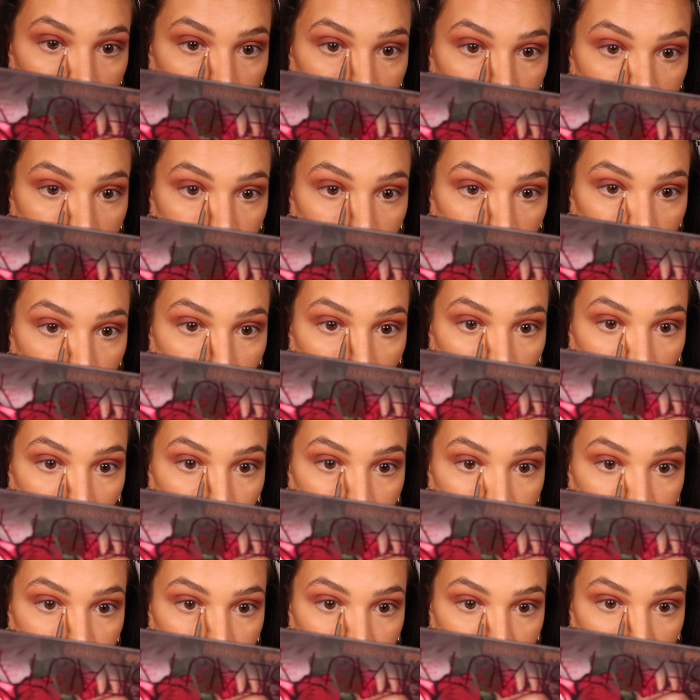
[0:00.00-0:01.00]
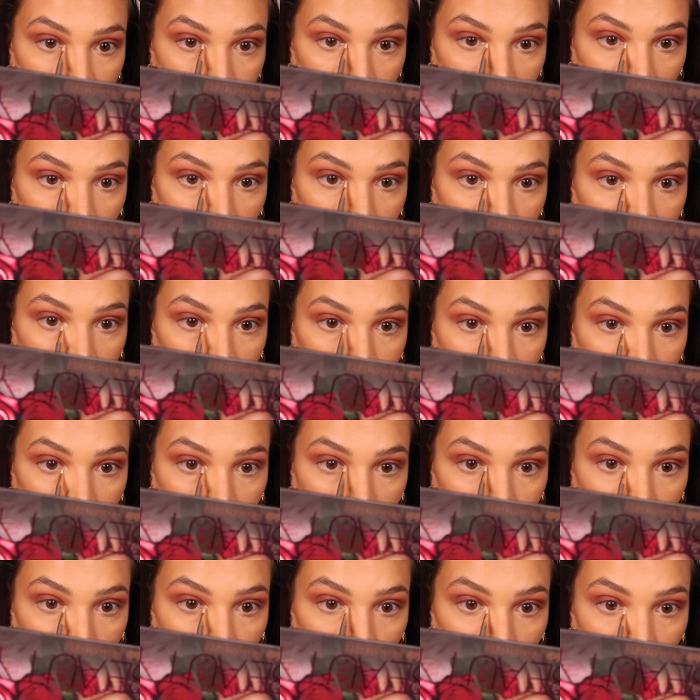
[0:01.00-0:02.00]
A little pop of shimmer in the
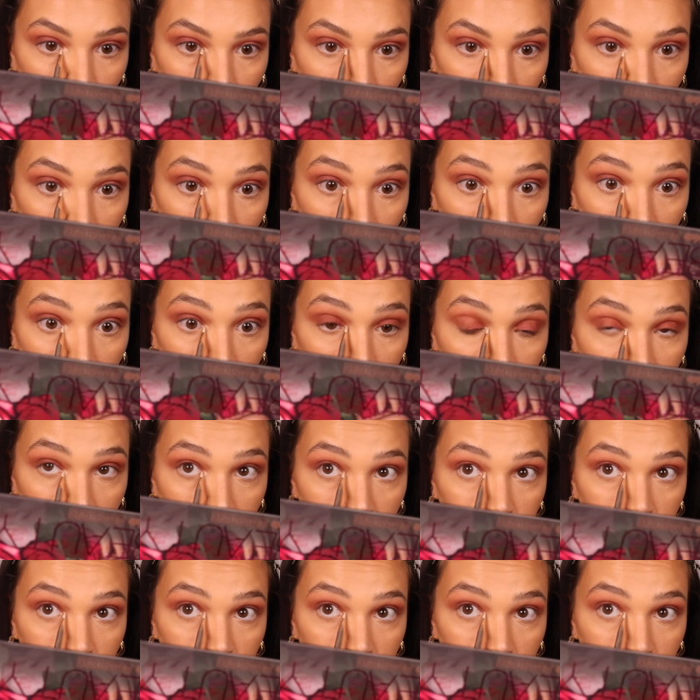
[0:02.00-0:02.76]
inner corner